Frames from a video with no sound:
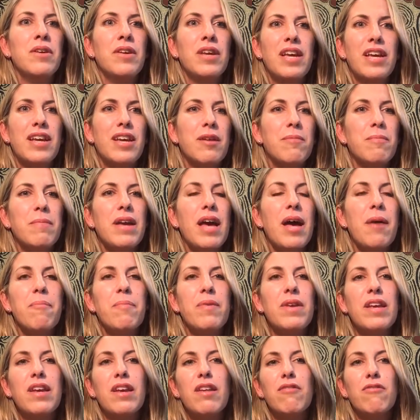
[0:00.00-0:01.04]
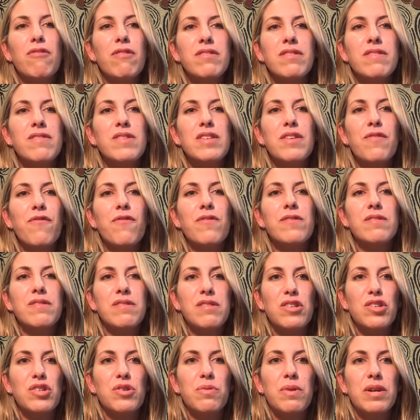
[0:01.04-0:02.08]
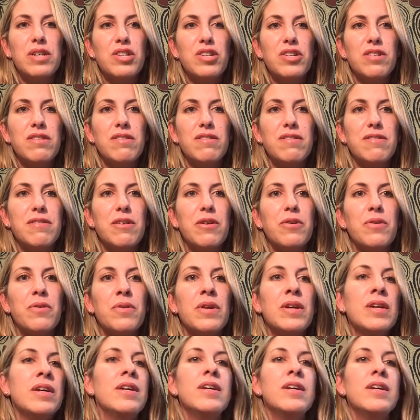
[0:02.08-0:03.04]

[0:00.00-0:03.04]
It can be happening in lots of different situations. So